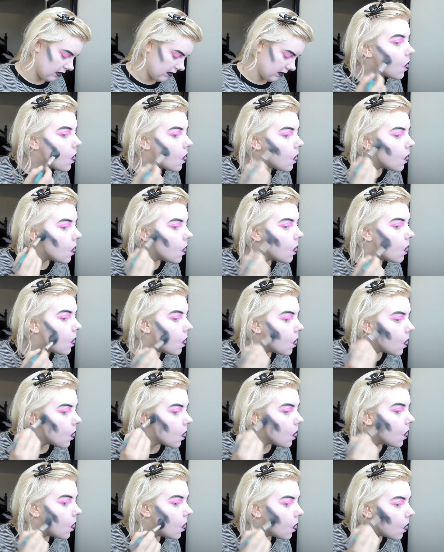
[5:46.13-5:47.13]

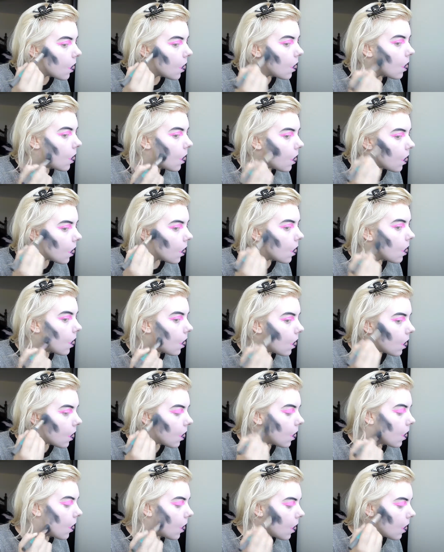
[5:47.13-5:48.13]

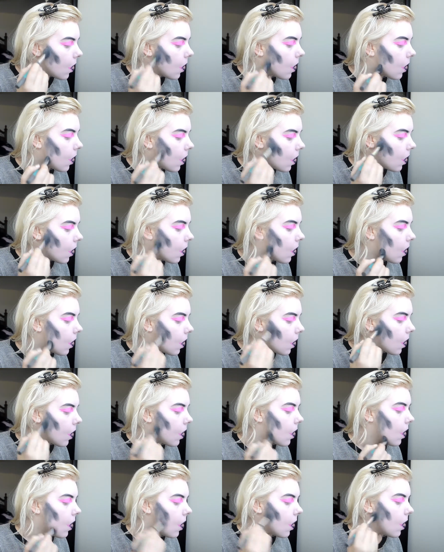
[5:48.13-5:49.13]

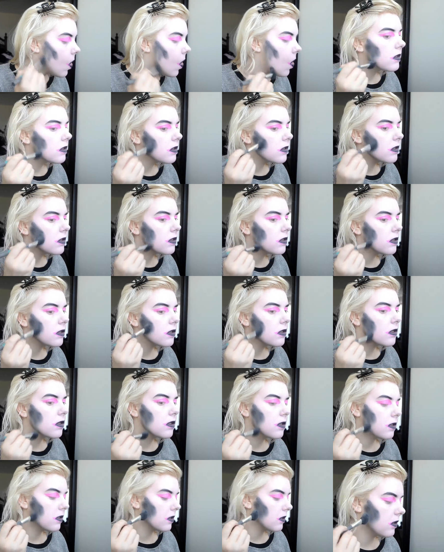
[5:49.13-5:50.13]

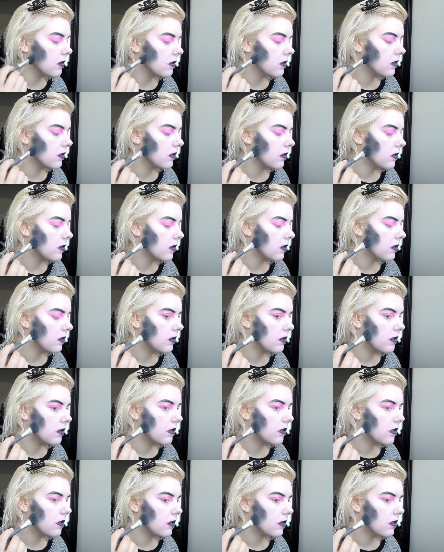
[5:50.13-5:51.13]

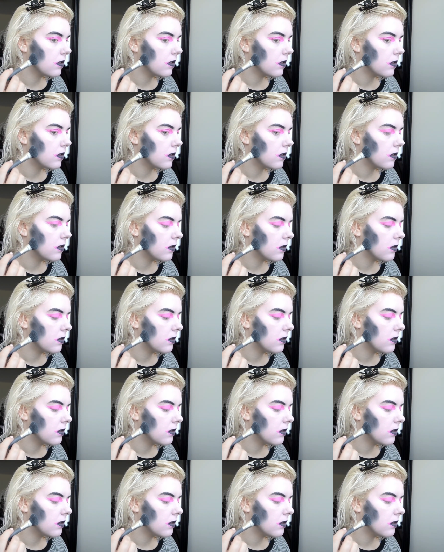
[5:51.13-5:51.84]
[no speech]